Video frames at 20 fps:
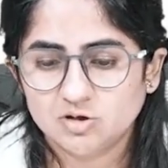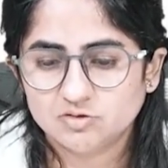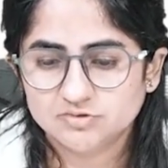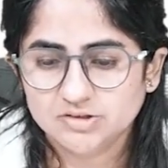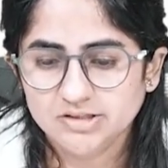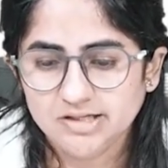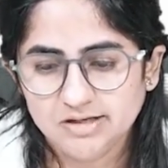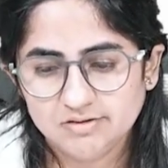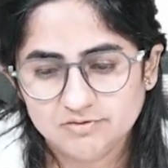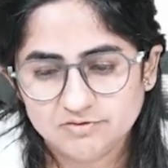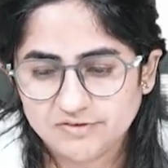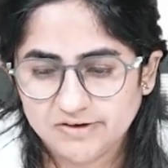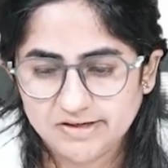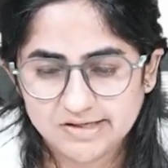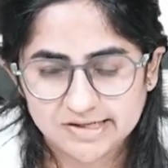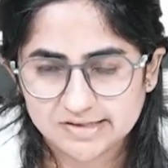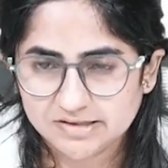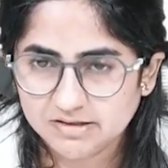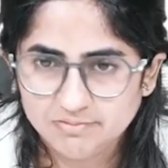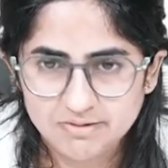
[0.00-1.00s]
of the
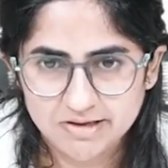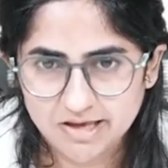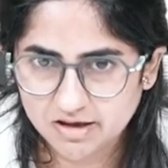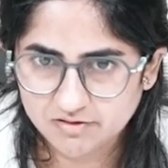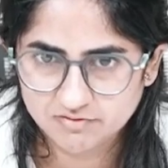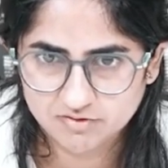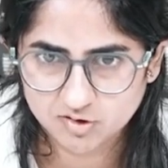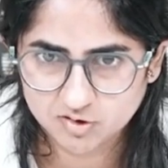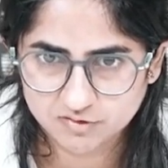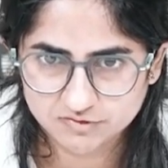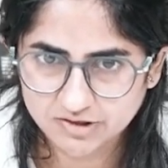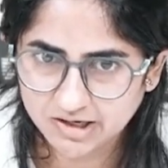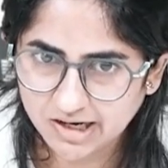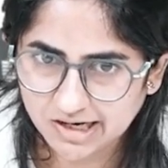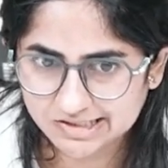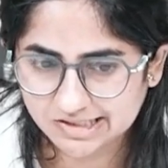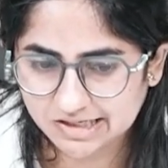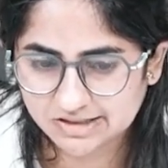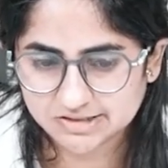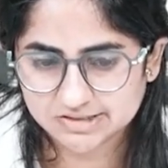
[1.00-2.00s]
infant and the behavior of the
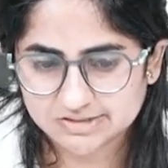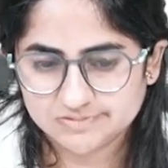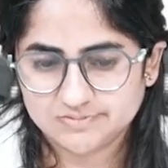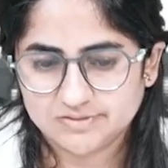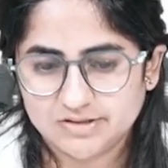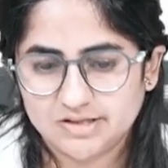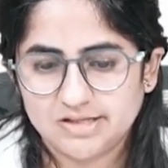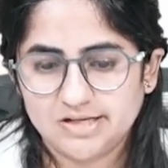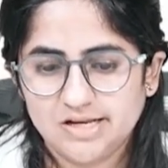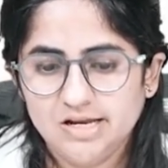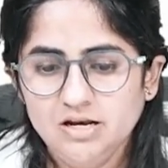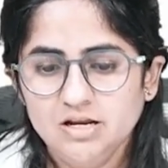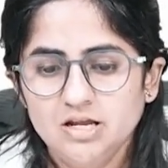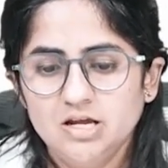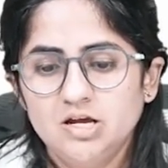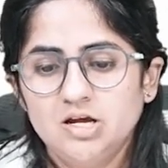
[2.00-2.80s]
adult, right?